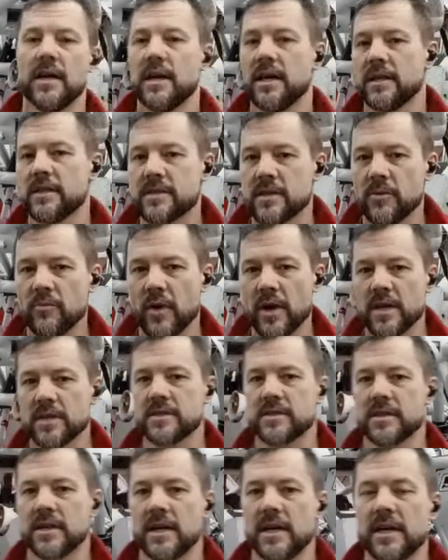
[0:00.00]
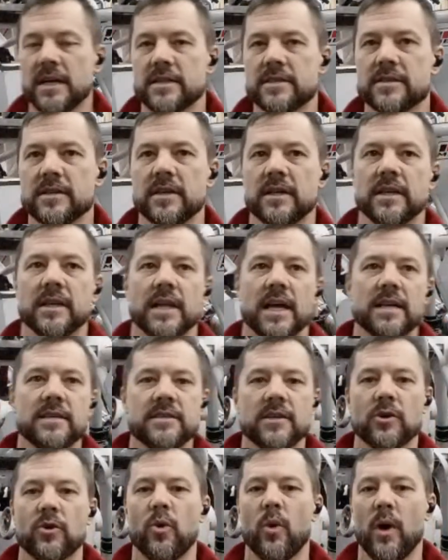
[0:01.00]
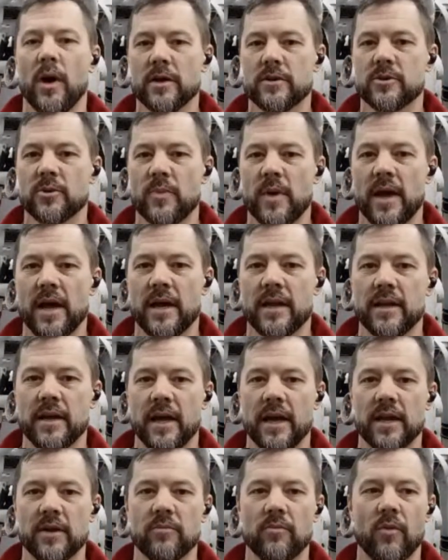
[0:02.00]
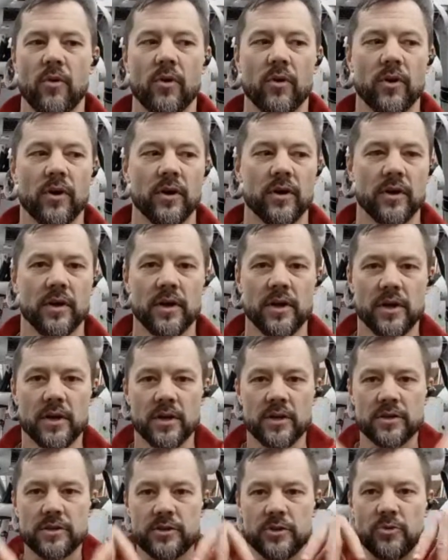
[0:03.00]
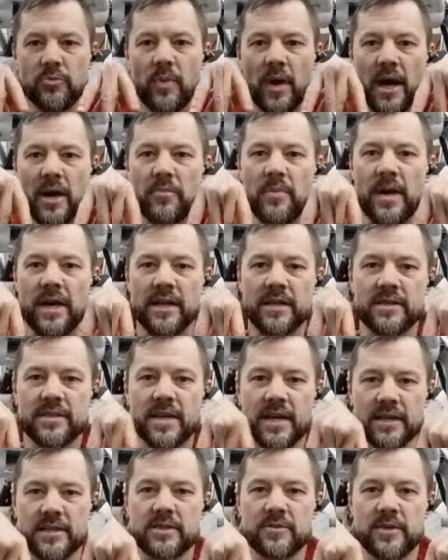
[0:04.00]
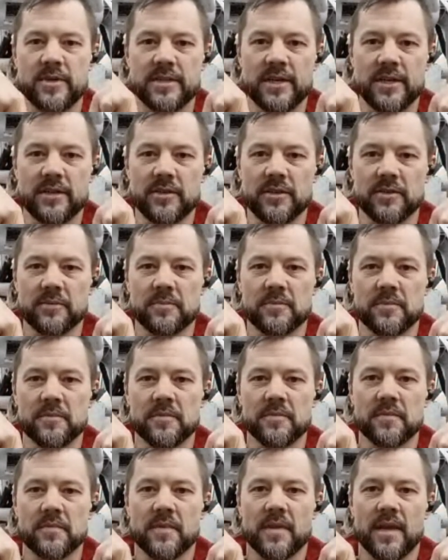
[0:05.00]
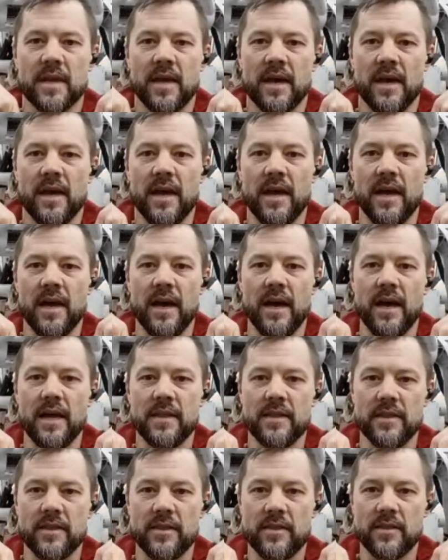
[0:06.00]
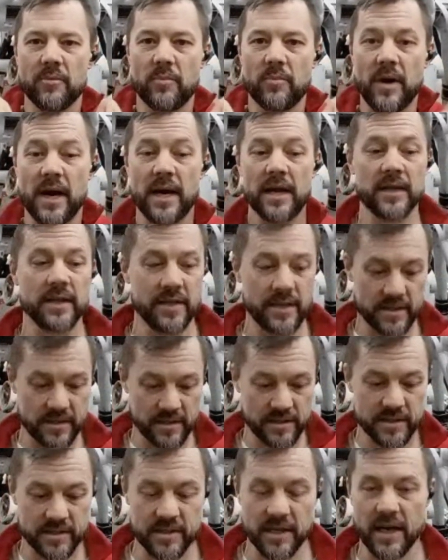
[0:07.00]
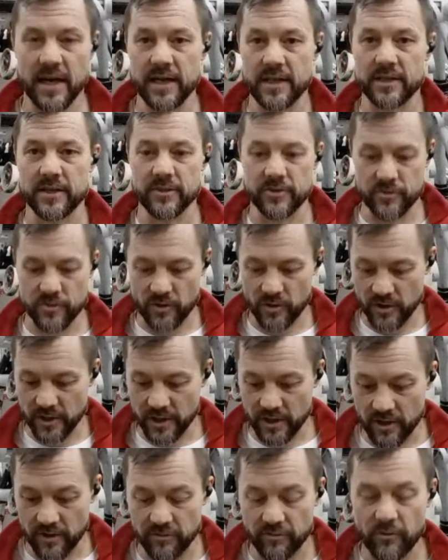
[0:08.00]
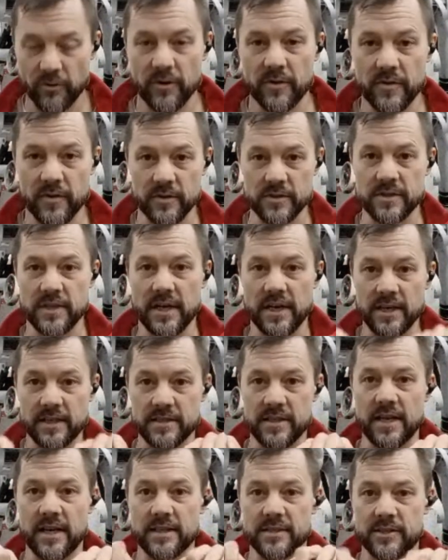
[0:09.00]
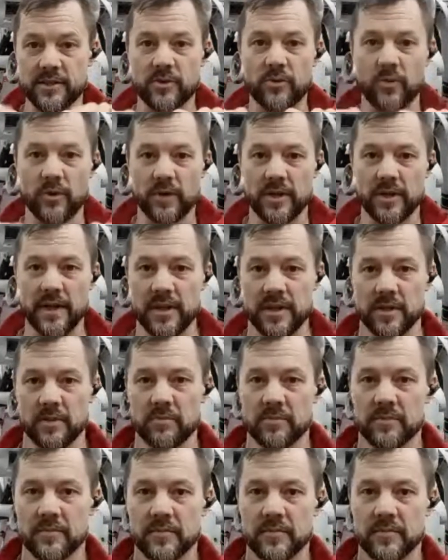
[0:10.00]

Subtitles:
In some ways, it's less a quadruped and more 2 bipeds next to each other. And the pilot is inside controlling all 4 of those legs and has to coordinate them.